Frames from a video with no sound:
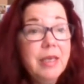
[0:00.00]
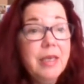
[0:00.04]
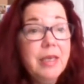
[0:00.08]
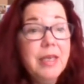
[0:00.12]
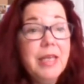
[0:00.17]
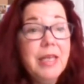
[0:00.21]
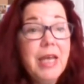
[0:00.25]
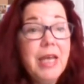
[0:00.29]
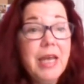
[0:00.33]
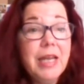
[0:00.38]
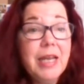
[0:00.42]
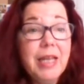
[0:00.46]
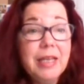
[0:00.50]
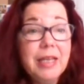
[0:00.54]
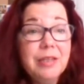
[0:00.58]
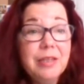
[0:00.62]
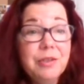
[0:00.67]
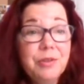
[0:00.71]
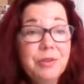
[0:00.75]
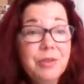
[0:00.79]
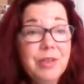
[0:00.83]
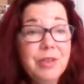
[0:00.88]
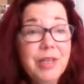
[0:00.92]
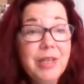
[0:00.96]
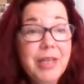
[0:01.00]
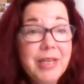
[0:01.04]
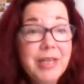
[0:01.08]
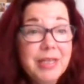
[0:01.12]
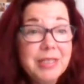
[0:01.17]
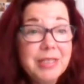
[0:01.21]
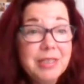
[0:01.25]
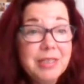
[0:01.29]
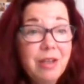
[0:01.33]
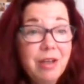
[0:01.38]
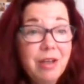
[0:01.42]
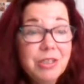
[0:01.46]
It had like a little
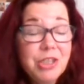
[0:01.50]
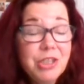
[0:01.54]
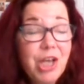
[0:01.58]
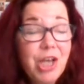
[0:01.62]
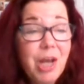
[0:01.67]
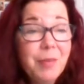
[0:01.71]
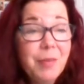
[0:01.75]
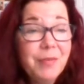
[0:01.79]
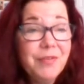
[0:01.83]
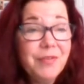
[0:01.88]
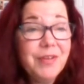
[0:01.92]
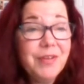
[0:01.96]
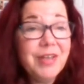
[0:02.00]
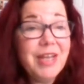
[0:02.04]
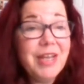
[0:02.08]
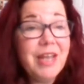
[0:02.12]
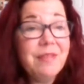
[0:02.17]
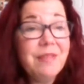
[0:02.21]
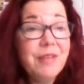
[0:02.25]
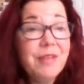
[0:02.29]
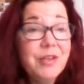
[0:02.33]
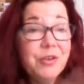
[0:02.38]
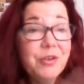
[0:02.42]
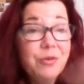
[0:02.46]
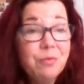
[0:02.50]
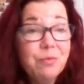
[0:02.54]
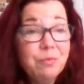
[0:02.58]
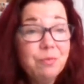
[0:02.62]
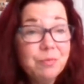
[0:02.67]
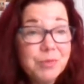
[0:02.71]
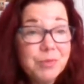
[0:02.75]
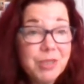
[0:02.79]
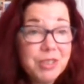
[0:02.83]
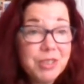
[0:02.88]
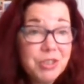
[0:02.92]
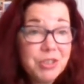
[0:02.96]
glaze on top of it, and then you
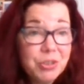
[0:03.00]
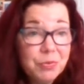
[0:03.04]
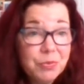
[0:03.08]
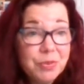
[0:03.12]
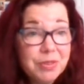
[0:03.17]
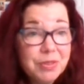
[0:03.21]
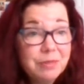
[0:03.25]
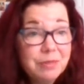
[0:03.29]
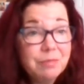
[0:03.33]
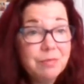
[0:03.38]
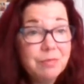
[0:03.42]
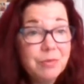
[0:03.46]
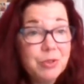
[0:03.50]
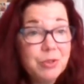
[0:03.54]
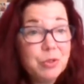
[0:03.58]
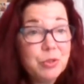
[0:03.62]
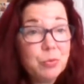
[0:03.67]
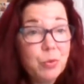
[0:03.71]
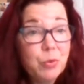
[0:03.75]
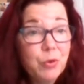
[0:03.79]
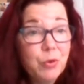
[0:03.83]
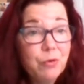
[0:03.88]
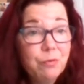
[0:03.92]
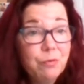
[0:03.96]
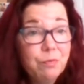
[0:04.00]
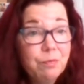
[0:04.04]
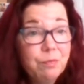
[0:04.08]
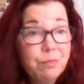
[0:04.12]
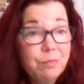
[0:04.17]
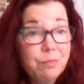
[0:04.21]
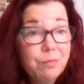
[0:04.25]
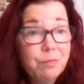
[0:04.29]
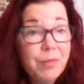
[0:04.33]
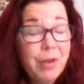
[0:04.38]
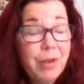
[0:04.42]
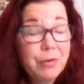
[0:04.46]
dust it with the swerve
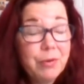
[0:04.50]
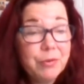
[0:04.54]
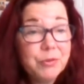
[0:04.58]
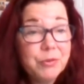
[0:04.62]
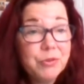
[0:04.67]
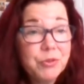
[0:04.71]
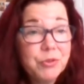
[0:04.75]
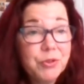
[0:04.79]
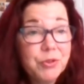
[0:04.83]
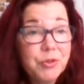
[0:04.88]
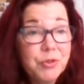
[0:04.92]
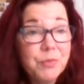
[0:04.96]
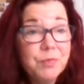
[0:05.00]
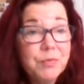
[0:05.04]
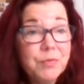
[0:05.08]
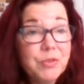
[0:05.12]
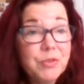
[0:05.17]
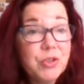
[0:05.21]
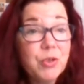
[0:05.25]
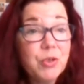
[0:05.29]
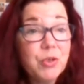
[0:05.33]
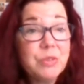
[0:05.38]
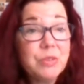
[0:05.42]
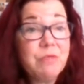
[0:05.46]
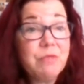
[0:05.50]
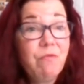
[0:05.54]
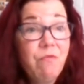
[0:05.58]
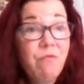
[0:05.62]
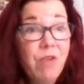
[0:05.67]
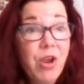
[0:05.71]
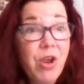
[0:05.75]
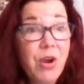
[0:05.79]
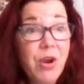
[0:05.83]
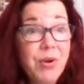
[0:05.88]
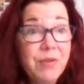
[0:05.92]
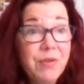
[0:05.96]
powdered sugar. So it was
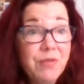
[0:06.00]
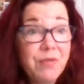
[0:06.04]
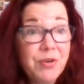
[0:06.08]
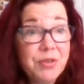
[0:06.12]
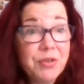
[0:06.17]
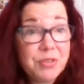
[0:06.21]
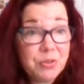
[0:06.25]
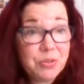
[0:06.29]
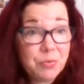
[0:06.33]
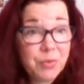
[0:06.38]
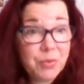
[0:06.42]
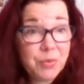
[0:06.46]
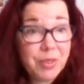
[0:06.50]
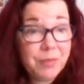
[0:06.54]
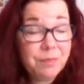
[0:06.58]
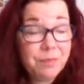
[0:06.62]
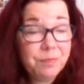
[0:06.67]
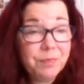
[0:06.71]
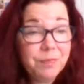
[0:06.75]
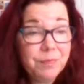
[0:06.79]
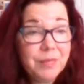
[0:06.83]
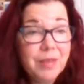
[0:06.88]
very, very sweet.